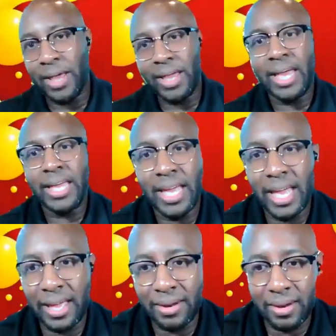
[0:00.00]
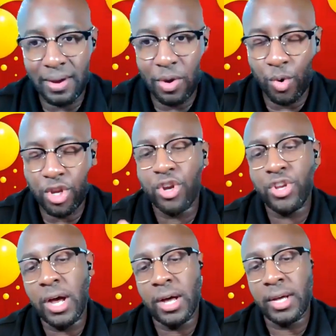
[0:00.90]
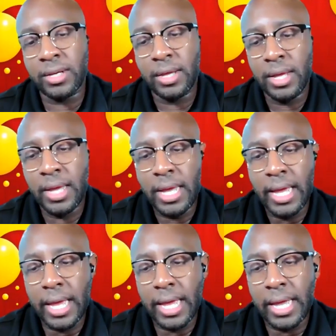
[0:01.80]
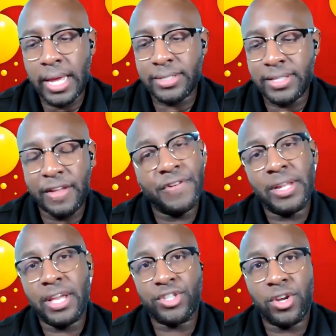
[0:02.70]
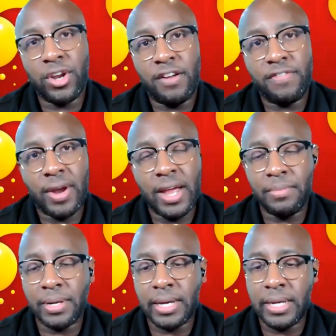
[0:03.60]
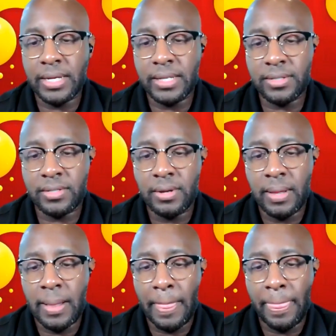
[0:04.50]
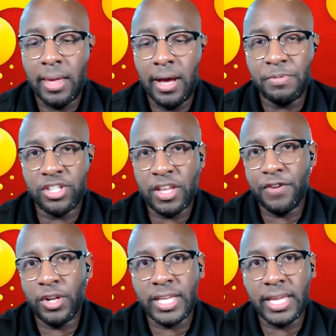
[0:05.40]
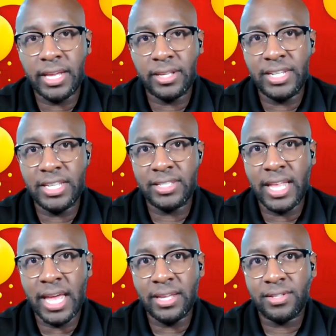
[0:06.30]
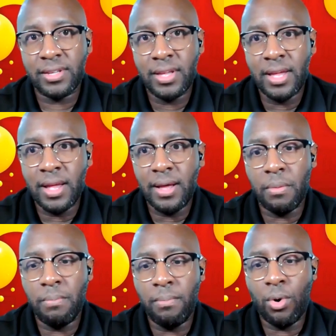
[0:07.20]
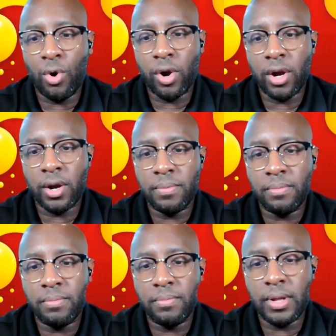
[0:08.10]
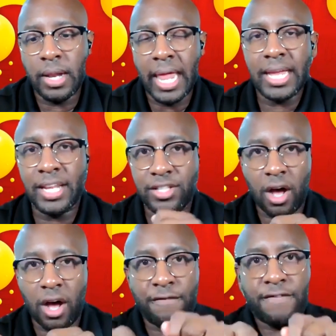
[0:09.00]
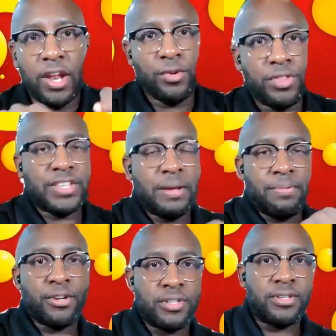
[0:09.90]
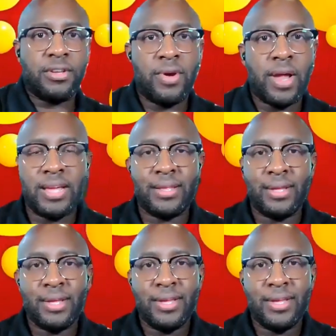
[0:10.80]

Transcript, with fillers: way. And and when you're young, it, it's definitely a turnoff, right? Because especially if you look at kids these days, they're more likely to all follow the same person, right?